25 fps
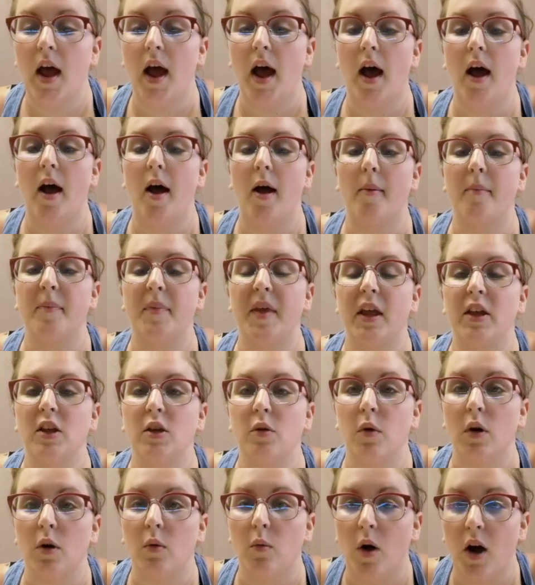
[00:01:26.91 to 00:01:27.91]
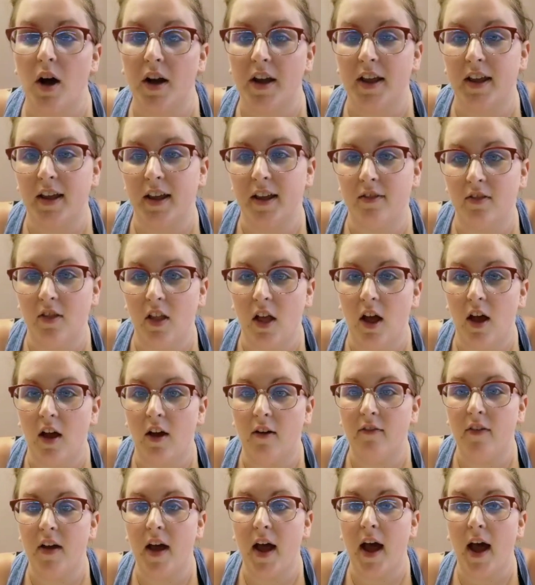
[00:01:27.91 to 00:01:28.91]
that you are walking in
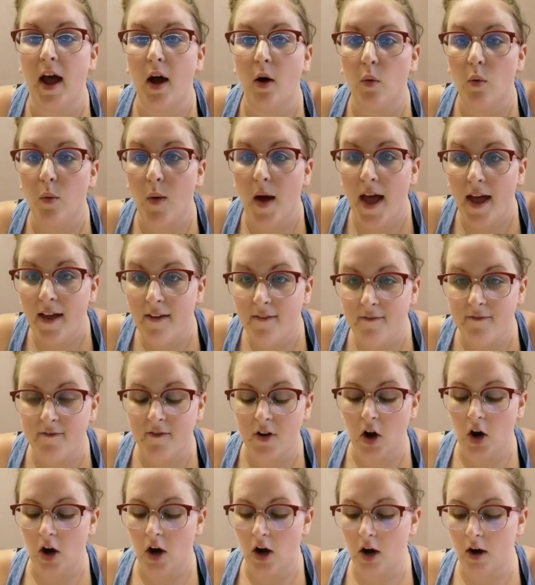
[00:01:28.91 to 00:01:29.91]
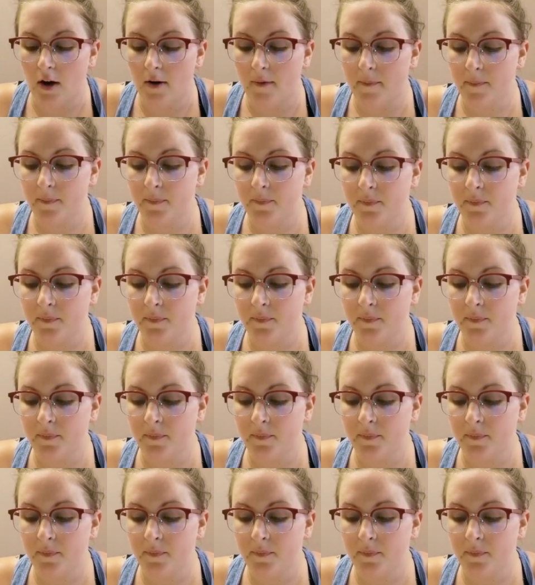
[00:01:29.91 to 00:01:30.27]
love. However,